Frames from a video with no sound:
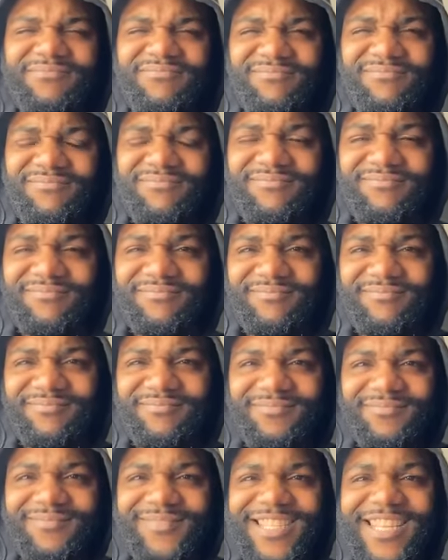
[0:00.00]

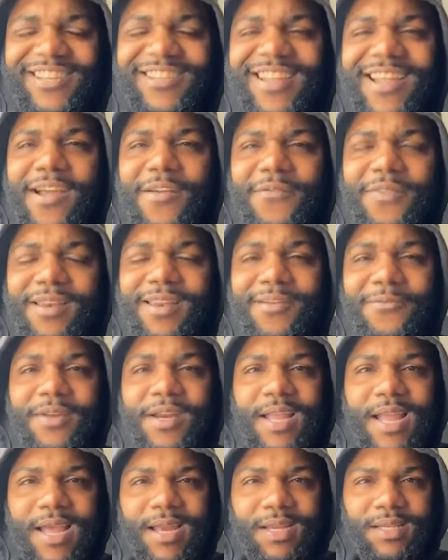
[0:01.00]
hmm you think I'm gonna let
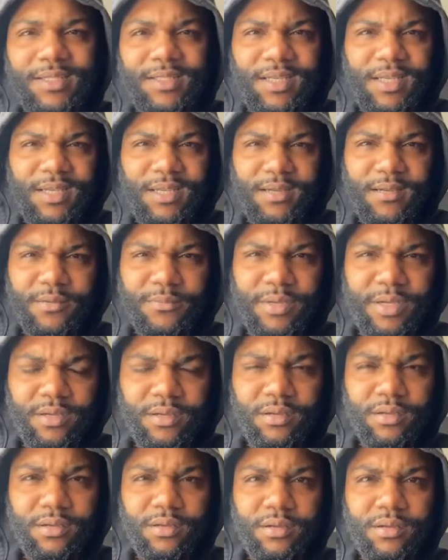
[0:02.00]
one of y'all niggas kill
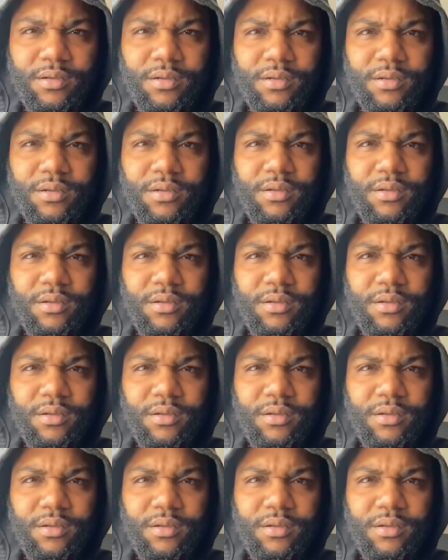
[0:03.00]
me?